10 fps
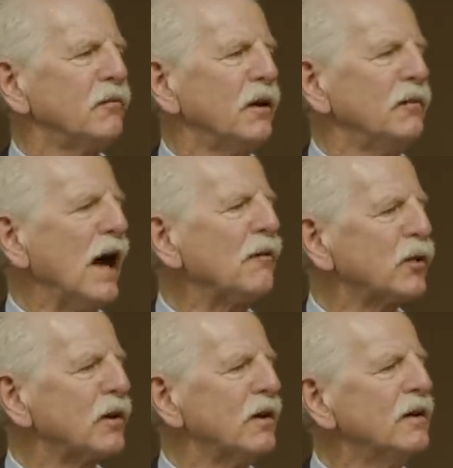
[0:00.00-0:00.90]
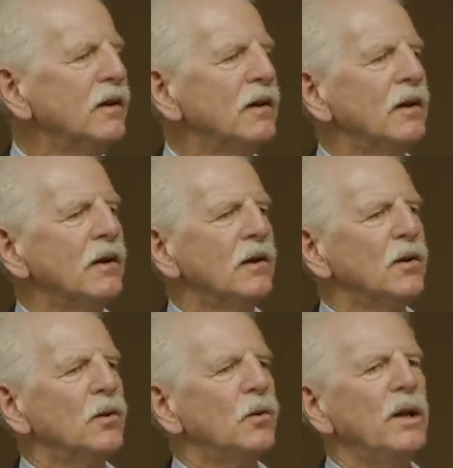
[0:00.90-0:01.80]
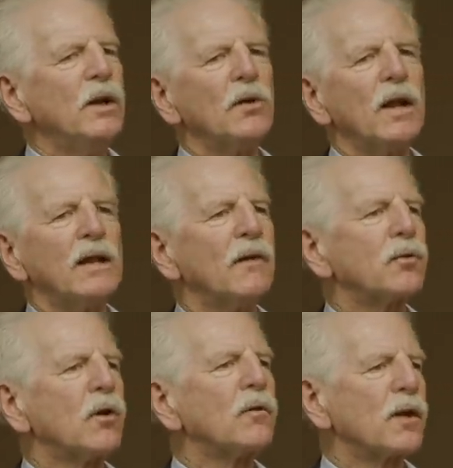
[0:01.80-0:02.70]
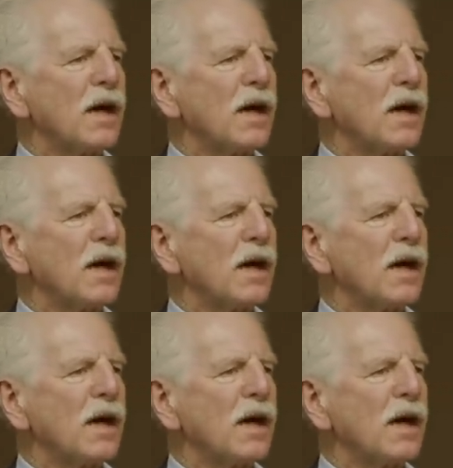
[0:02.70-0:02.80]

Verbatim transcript: in Africa, we know they lived for over a